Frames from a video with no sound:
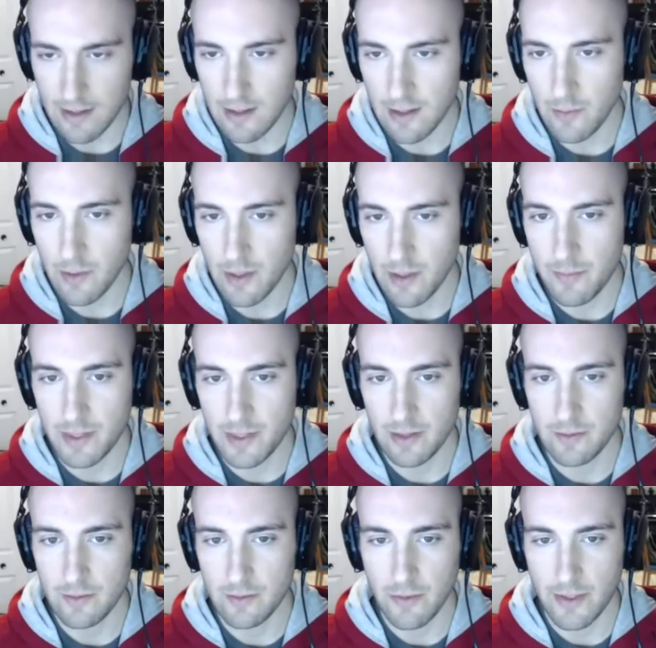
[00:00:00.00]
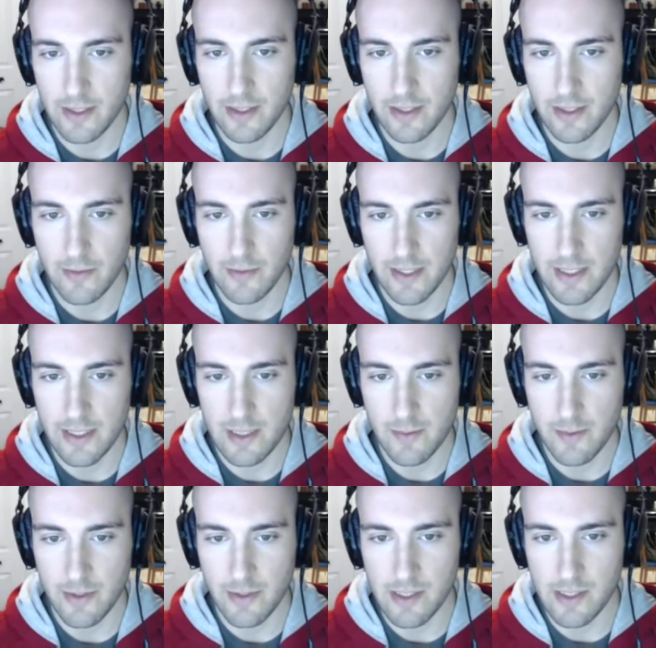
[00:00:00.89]
and they want to build really great
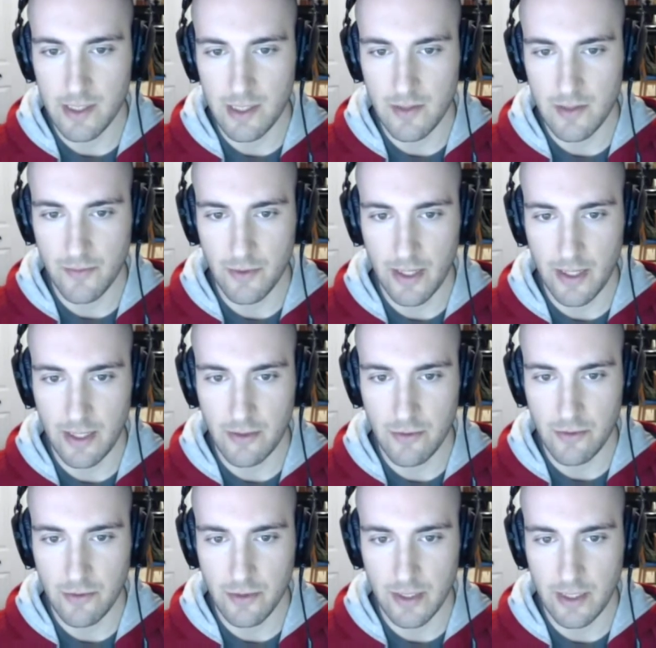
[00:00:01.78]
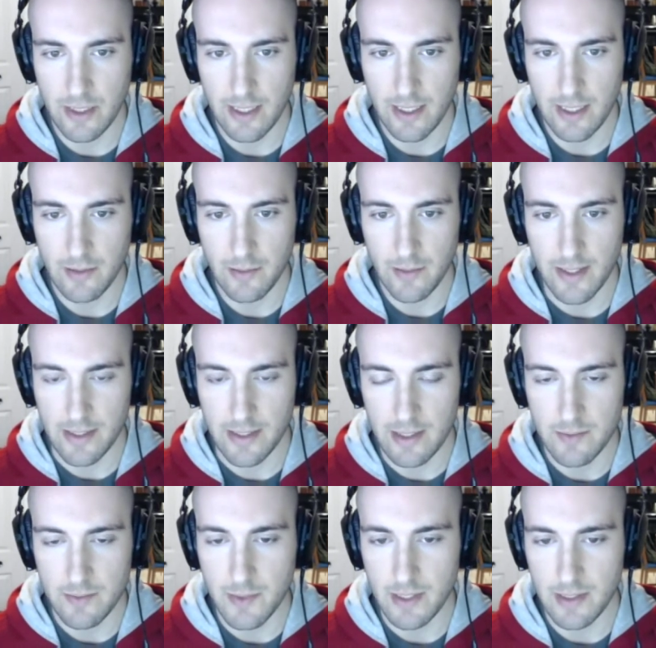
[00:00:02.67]
experiences for Android and
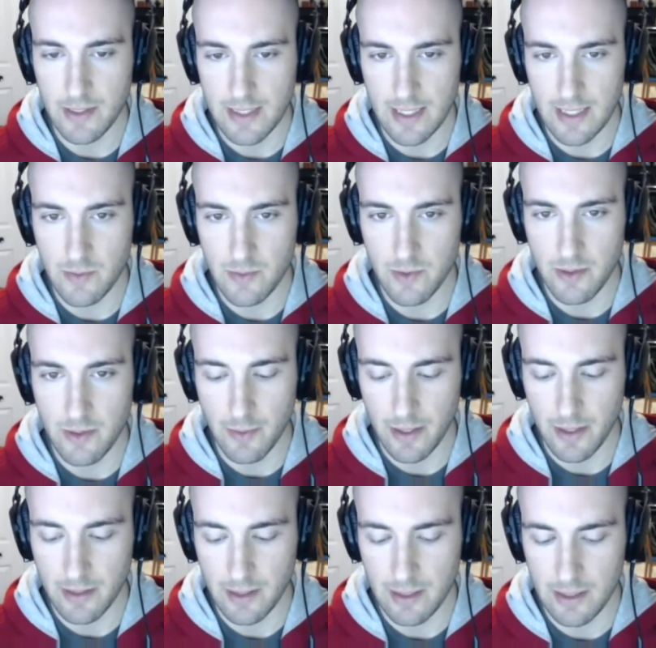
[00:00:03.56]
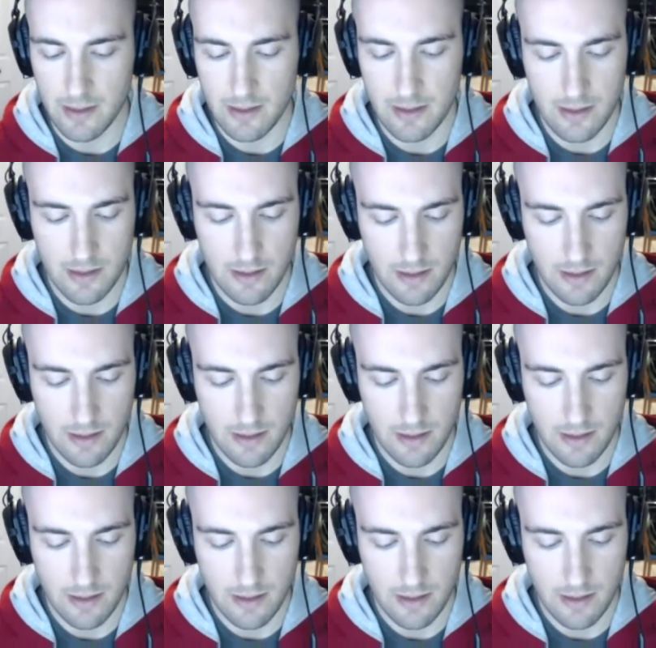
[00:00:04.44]
iOS because that's where the market is.